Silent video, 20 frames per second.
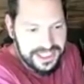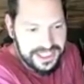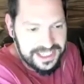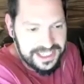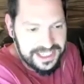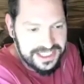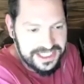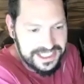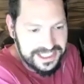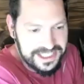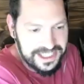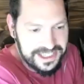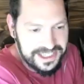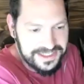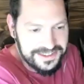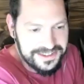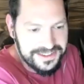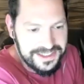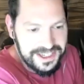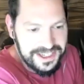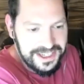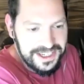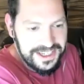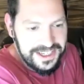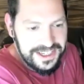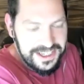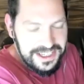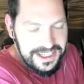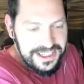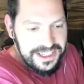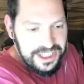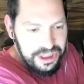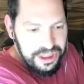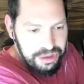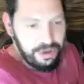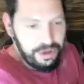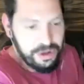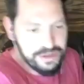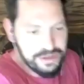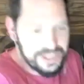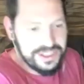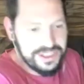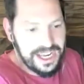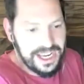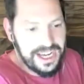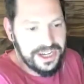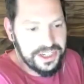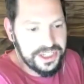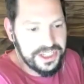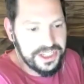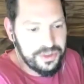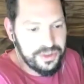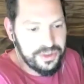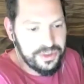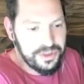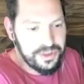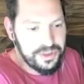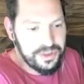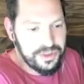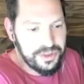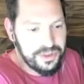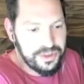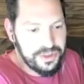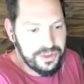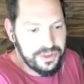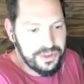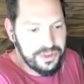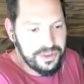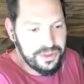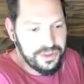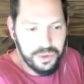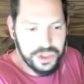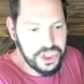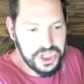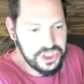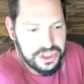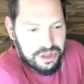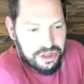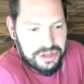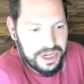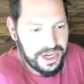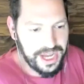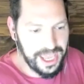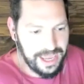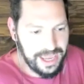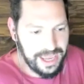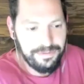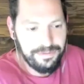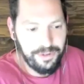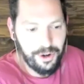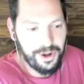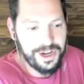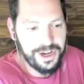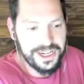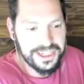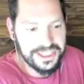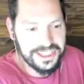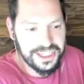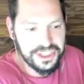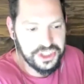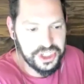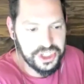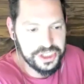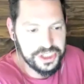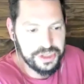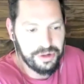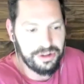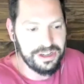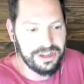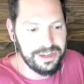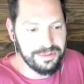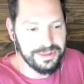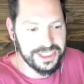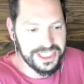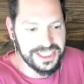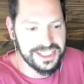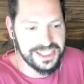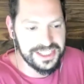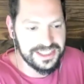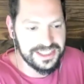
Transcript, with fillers: and then throws it down and it, was she there's a name for it that she screams as it's